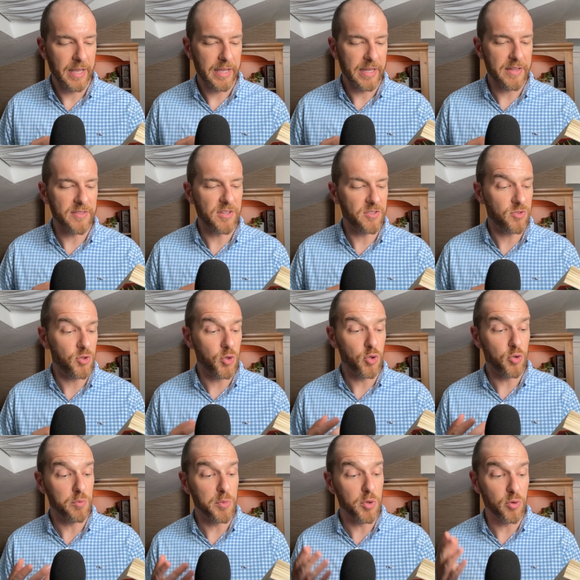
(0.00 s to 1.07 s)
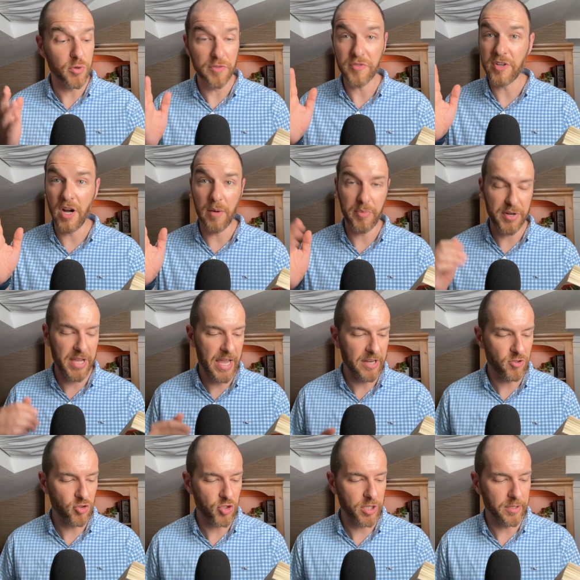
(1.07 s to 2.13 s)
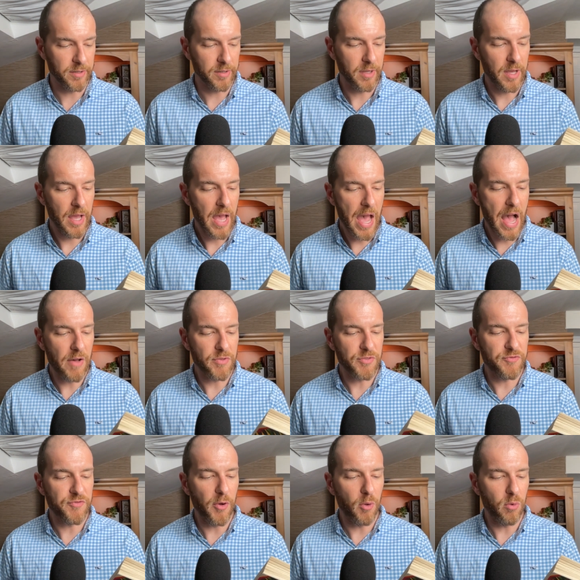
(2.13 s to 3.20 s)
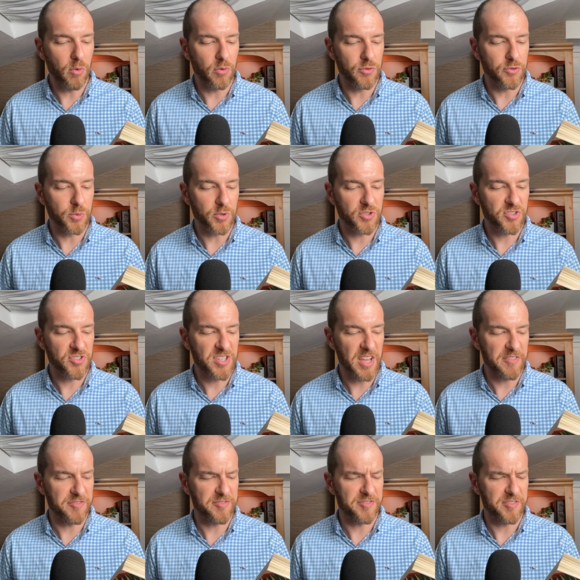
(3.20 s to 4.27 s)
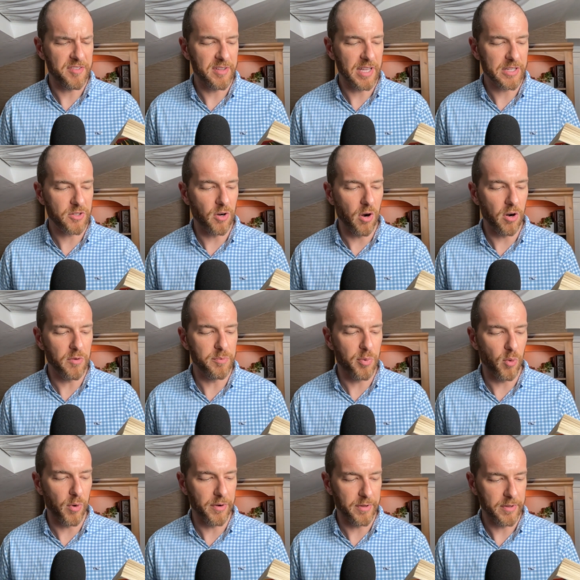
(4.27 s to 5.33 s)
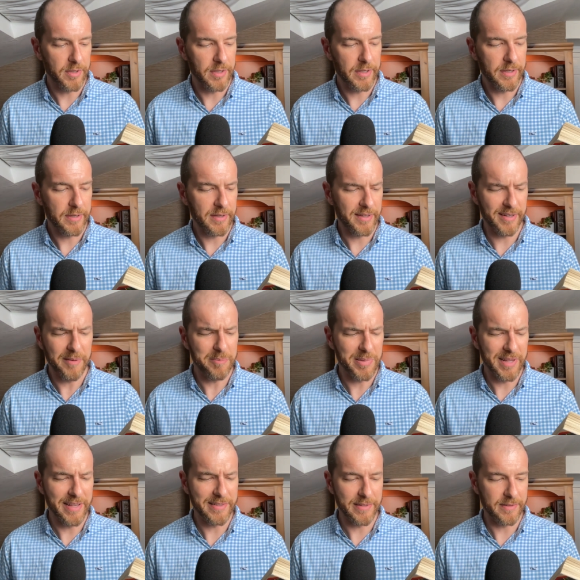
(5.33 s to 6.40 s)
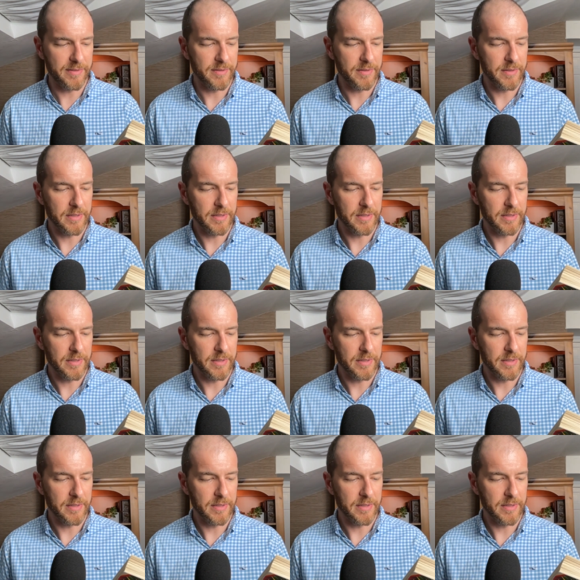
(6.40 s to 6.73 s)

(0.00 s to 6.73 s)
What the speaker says: in this new mood of comprehension, how the folds were stiff like cardboard and unpleasant.